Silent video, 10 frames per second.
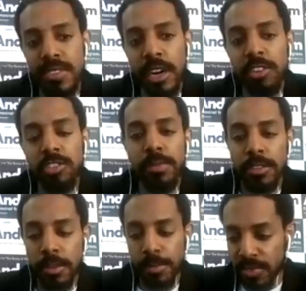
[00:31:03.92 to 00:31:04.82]
to
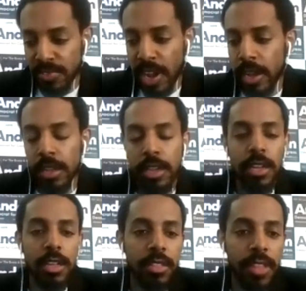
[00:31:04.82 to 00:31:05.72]
provide
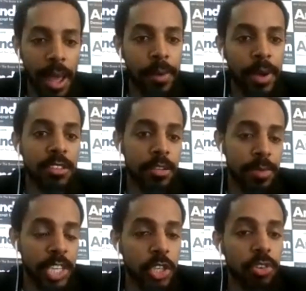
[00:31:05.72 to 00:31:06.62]
that money to make
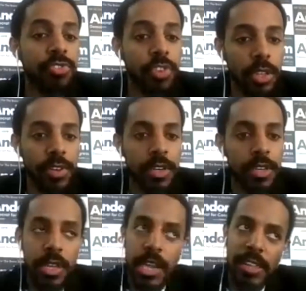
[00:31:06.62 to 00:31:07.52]
sure it's fully funded.
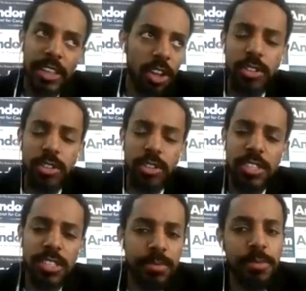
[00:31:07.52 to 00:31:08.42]
And then also at the
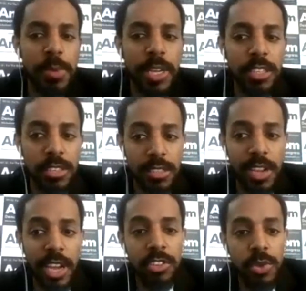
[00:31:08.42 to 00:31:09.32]
same time, speaking to
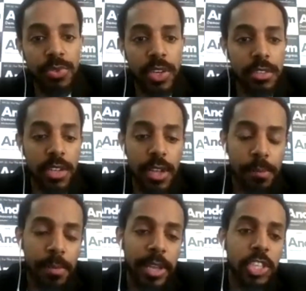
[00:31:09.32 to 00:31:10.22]
Title II funds,
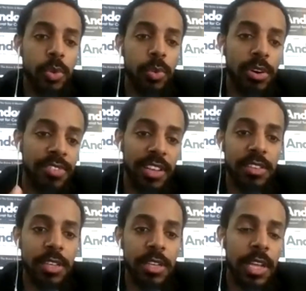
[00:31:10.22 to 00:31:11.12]
making sure we're
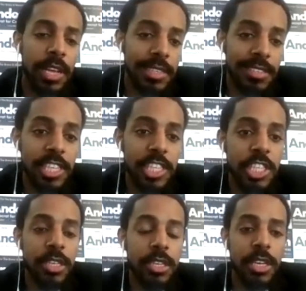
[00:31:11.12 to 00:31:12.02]
investing in teaching,
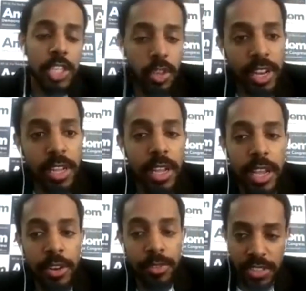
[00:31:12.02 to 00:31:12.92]
training,
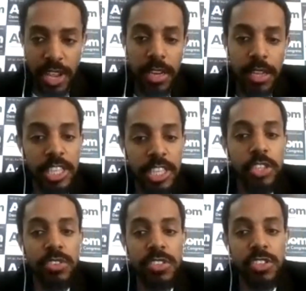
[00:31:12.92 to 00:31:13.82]
and retaining
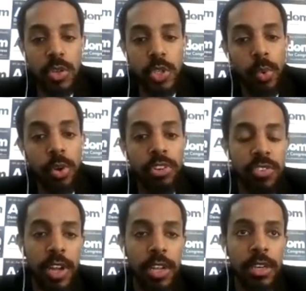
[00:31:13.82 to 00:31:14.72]
teachers and social workers of color.